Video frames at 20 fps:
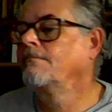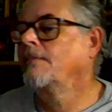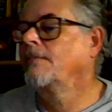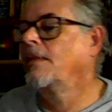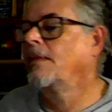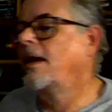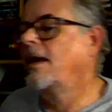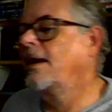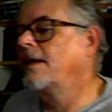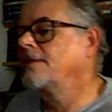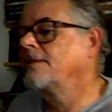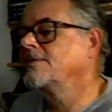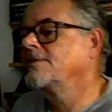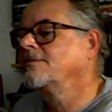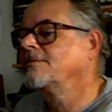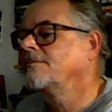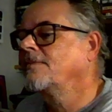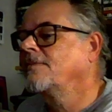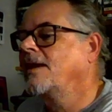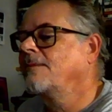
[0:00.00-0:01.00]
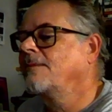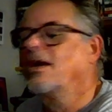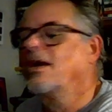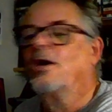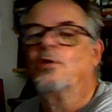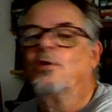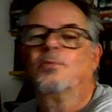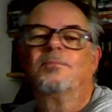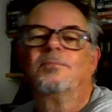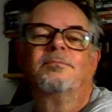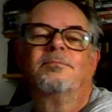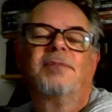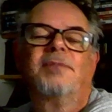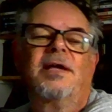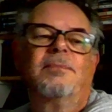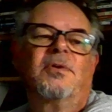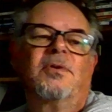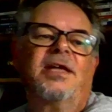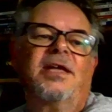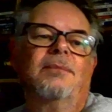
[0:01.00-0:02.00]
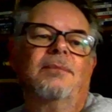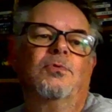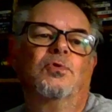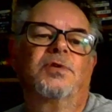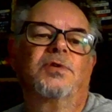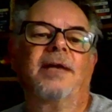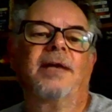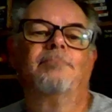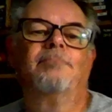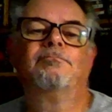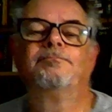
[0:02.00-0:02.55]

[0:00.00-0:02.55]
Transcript: And I'm now playing my keyboard again.